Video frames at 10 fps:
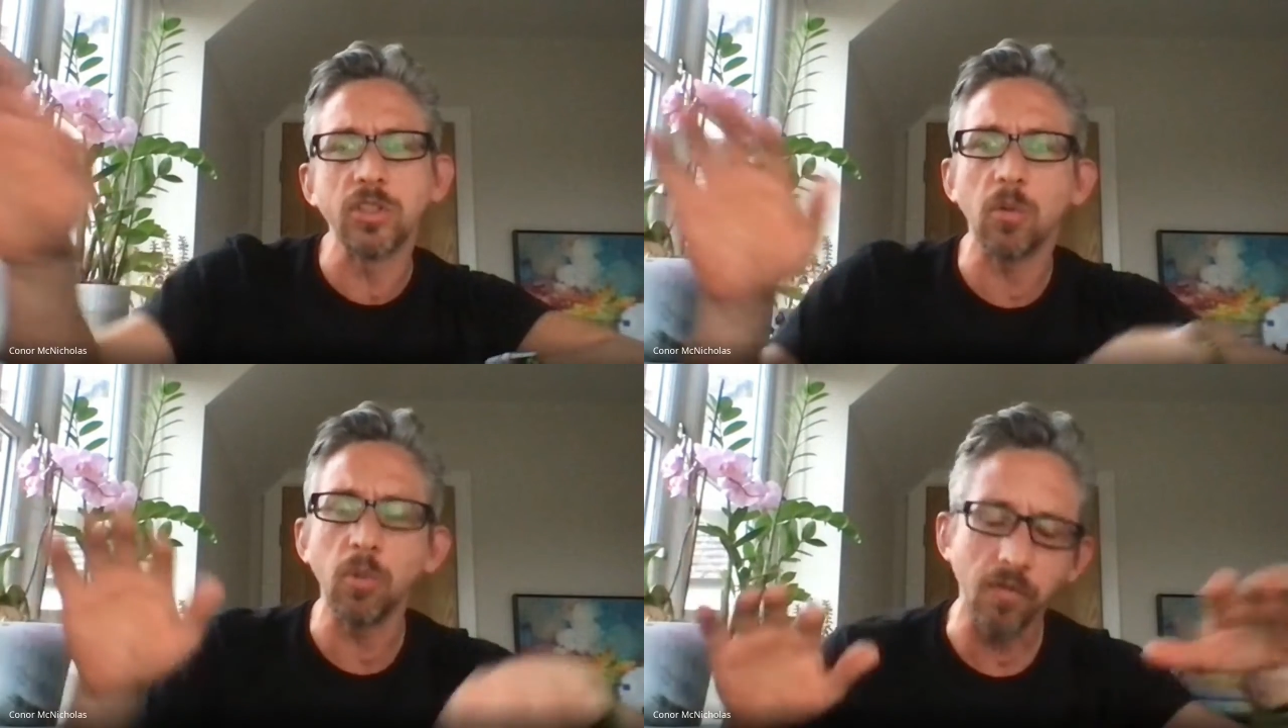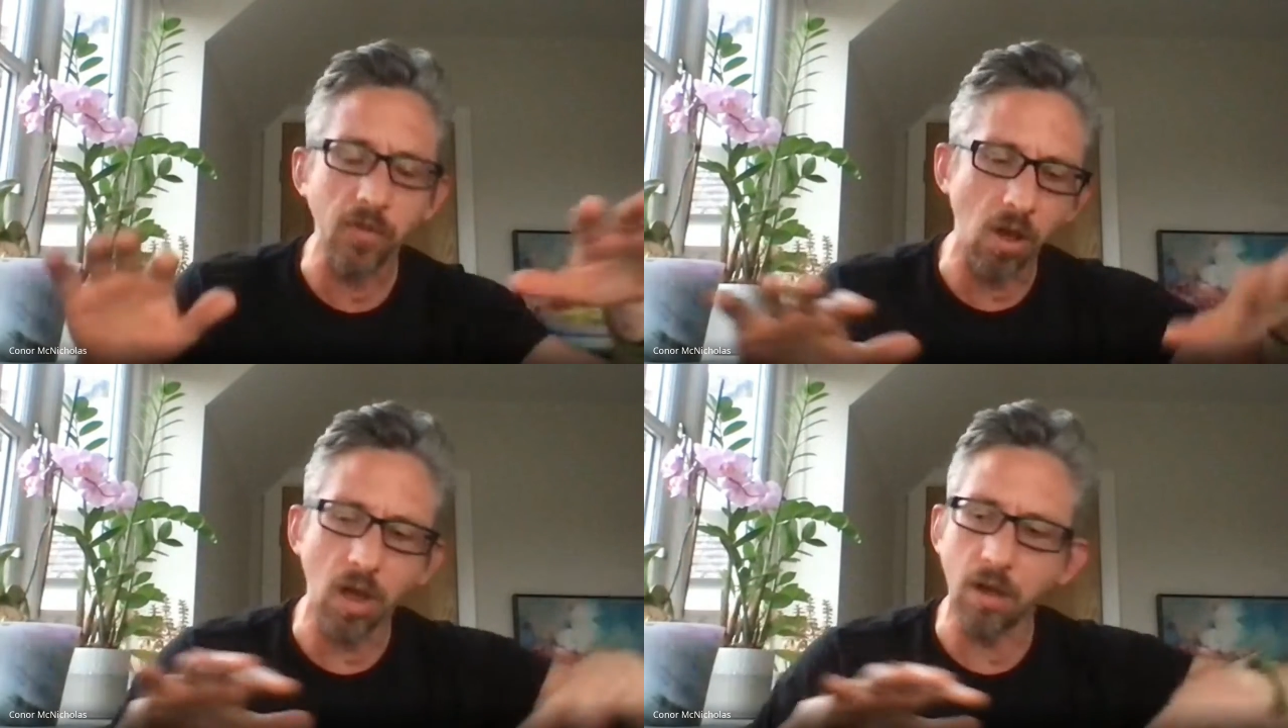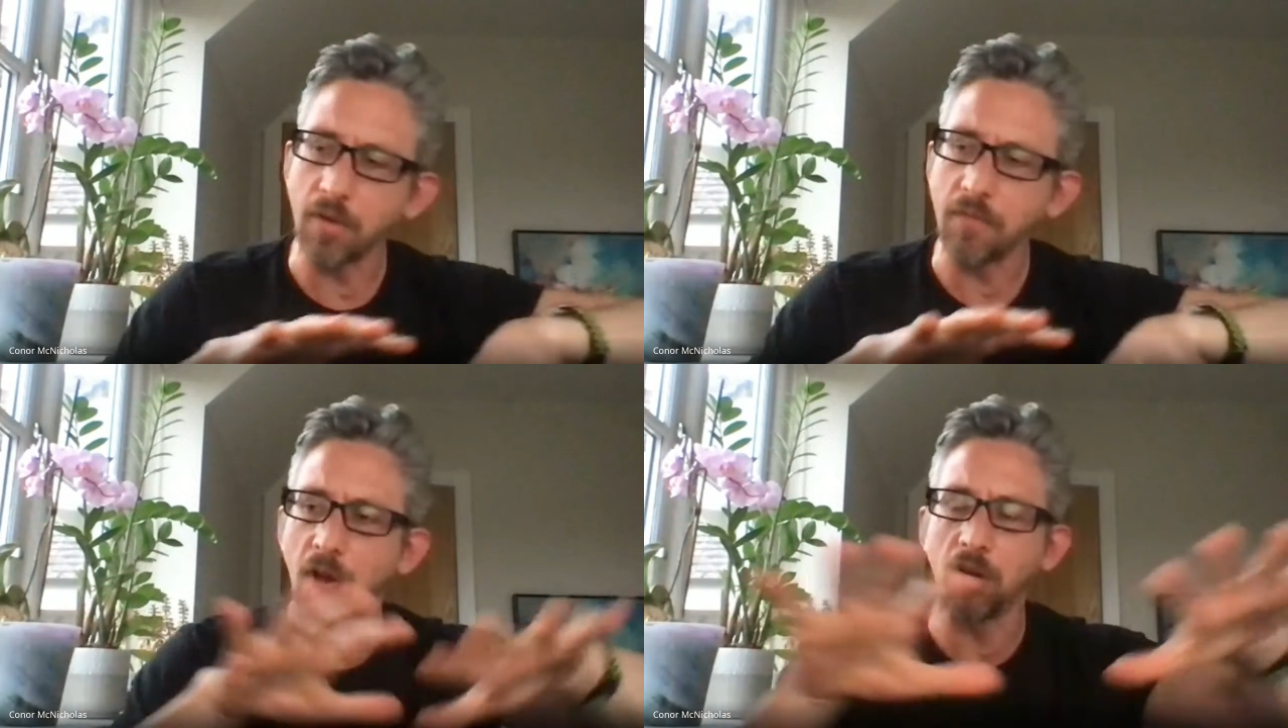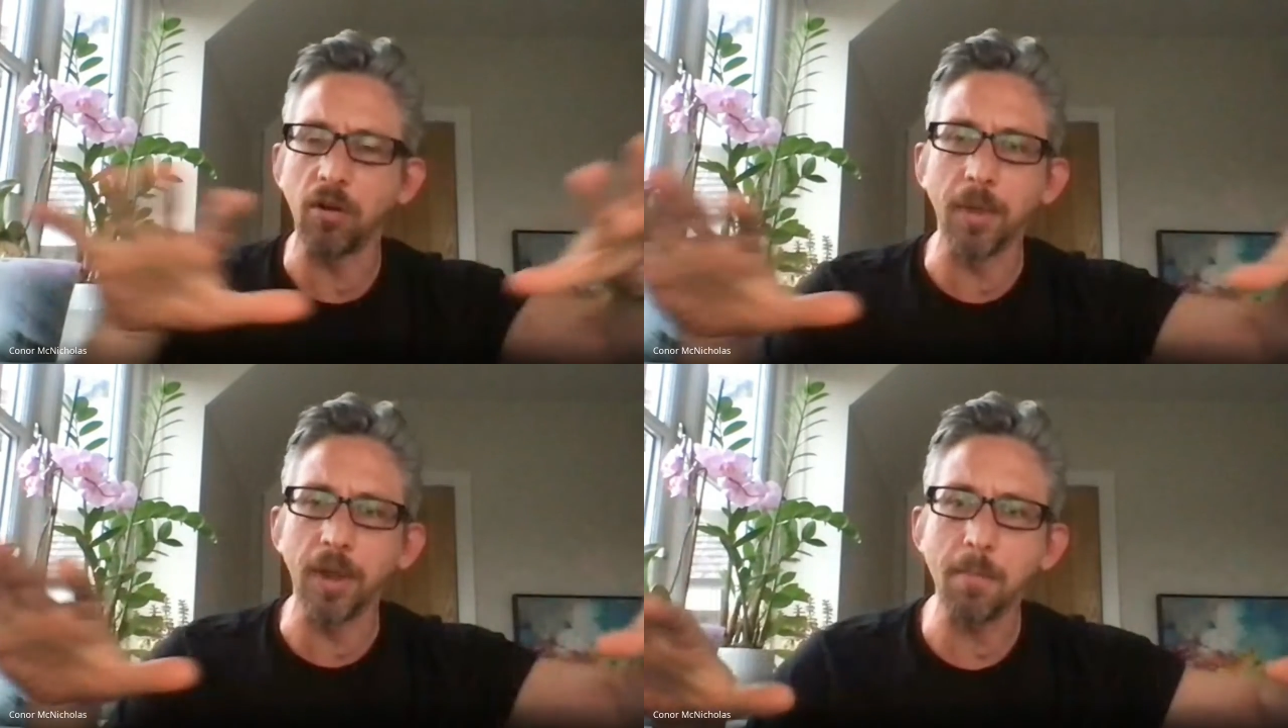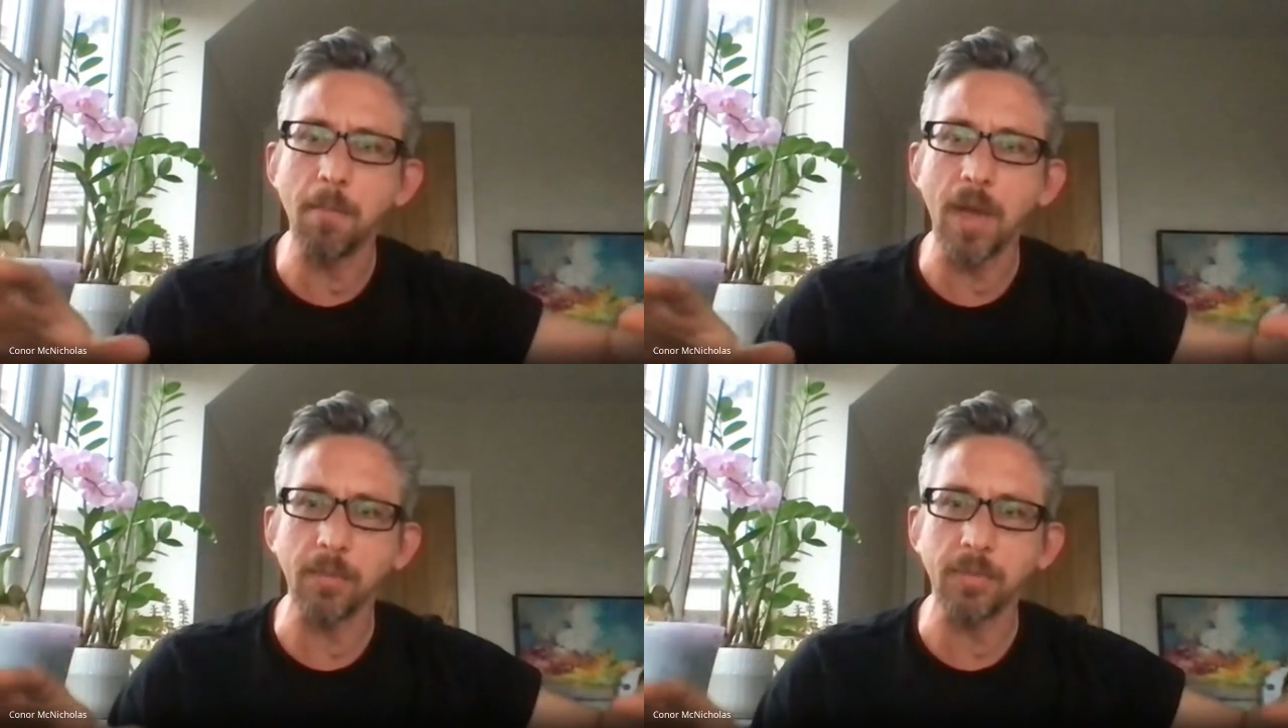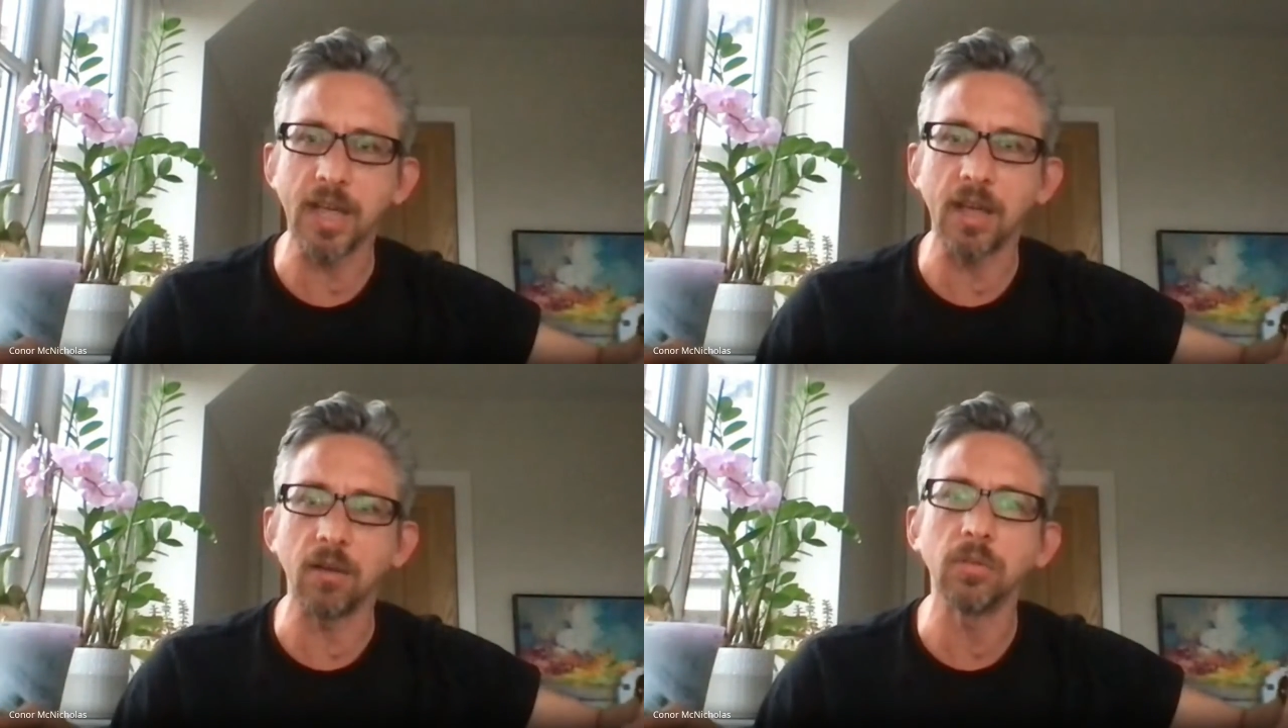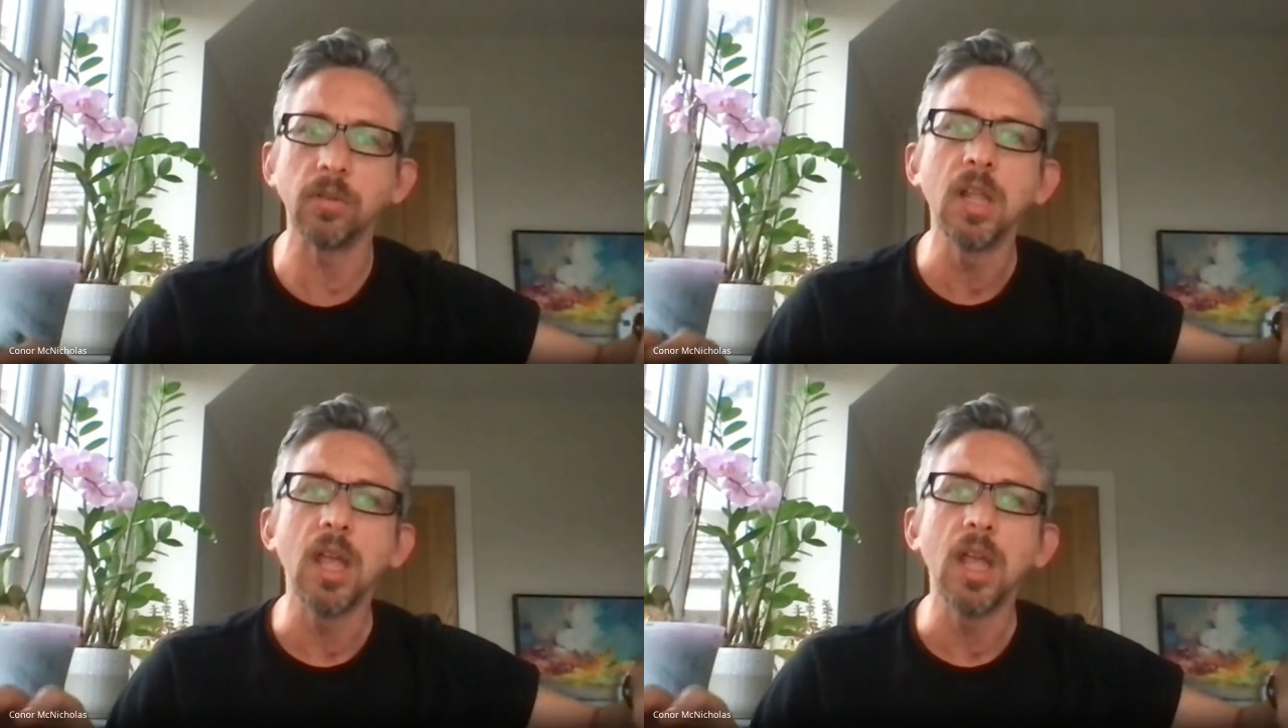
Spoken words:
So we've got our environment mapped out,